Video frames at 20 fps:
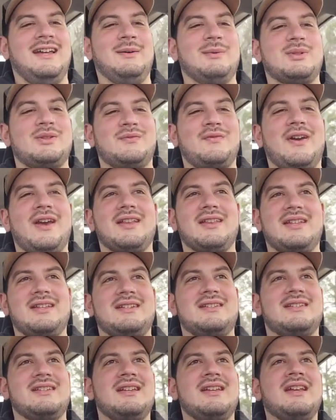it was fairly
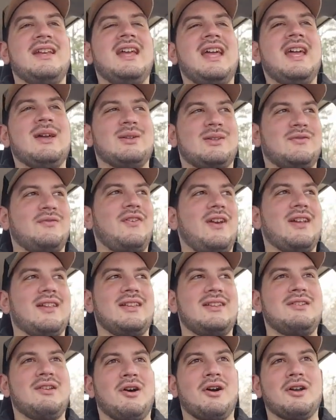it was
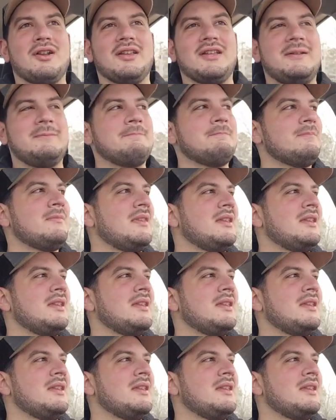fairly gnarly.